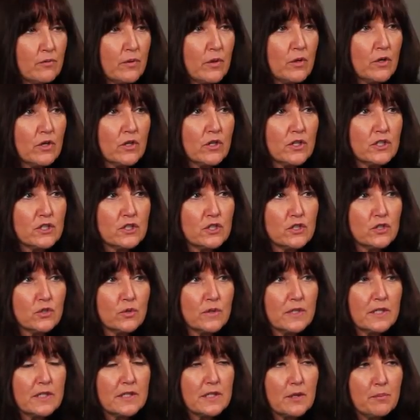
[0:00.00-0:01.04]
If we were going to do
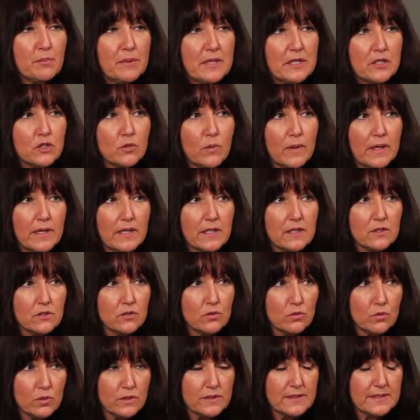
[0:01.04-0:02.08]
it in the P20
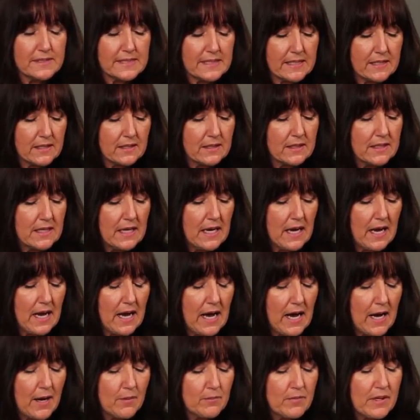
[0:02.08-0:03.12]
tool steel,
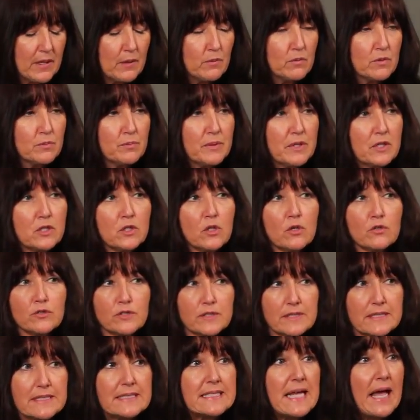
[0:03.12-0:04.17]
it would be
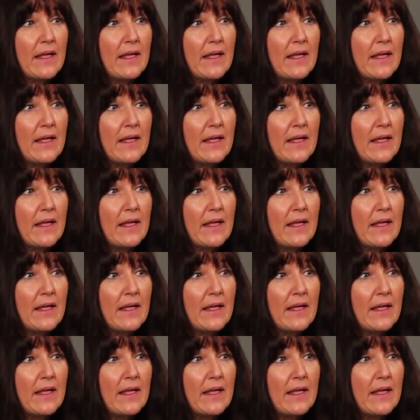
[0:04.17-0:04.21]
closer to